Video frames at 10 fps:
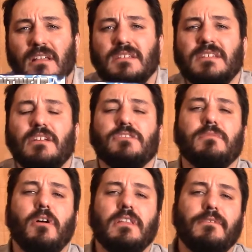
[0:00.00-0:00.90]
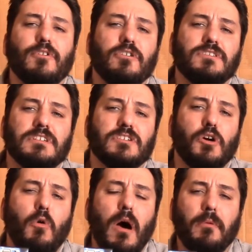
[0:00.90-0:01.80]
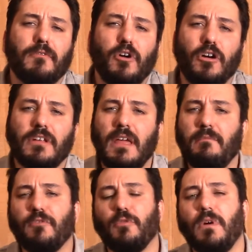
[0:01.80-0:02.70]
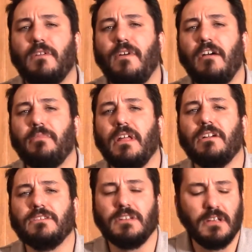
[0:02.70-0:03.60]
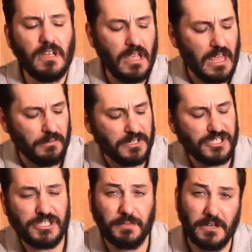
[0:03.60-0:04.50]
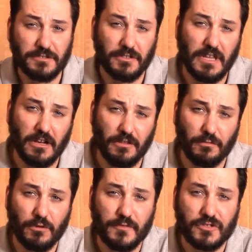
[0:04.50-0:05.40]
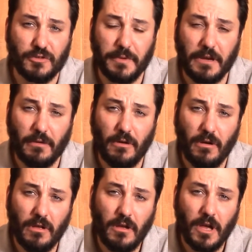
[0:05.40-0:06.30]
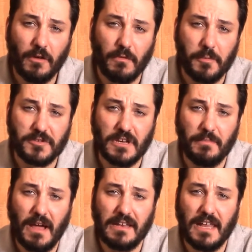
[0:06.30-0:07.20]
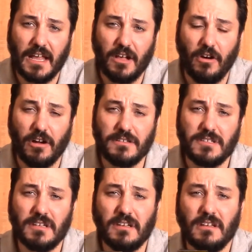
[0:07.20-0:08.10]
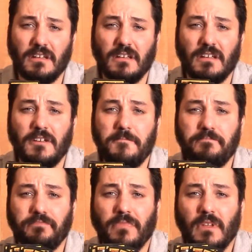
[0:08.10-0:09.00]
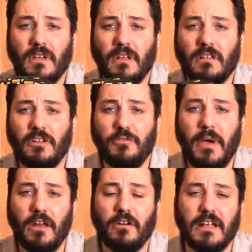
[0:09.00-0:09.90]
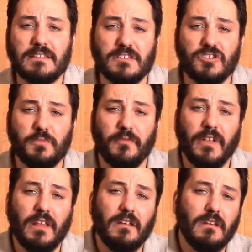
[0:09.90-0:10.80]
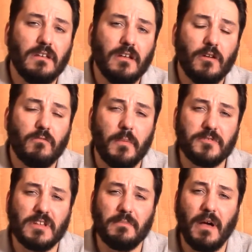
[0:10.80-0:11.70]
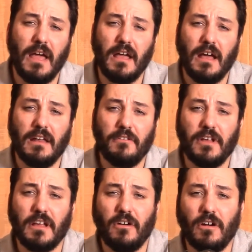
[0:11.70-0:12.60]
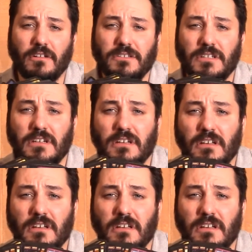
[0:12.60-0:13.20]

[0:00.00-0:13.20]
Sentinels of the Multiverse is a cooperative card game for 1 to 5 players, in which each player is going to take on the role of a superhero, represented by a deck of cards, to do battle against a supervillain, represented by another deck of cards,